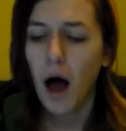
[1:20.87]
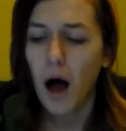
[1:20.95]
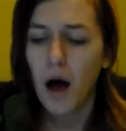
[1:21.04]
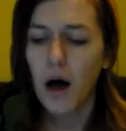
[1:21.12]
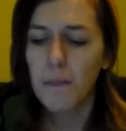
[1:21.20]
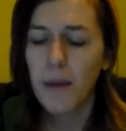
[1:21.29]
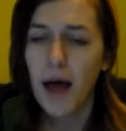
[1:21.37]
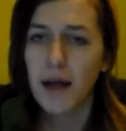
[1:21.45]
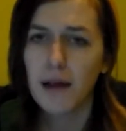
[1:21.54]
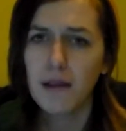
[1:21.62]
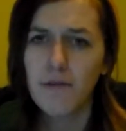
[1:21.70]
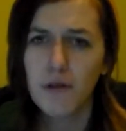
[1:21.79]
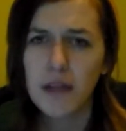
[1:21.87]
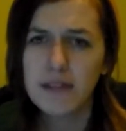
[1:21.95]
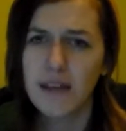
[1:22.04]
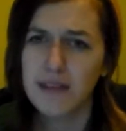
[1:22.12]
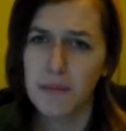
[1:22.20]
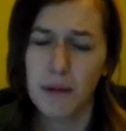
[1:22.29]
Um, and I love what they
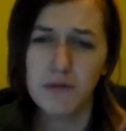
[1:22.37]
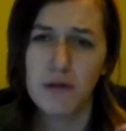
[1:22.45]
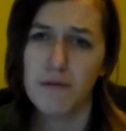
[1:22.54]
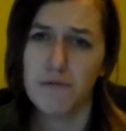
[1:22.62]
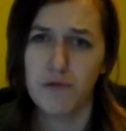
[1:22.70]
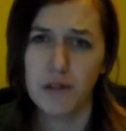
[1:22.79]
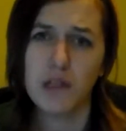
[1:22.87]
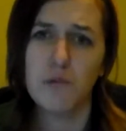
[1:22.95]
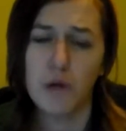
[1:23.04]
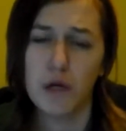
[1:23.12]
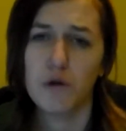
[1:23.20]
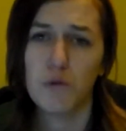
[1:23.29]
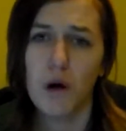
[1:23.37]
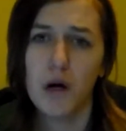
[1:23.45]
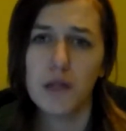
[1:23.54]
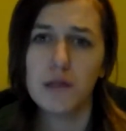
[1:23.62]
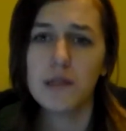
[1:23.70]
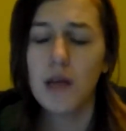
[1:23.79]
say. Sometimes you get really weird
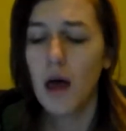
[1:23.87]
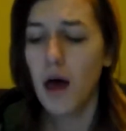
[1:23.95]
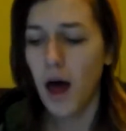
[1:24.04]
ones.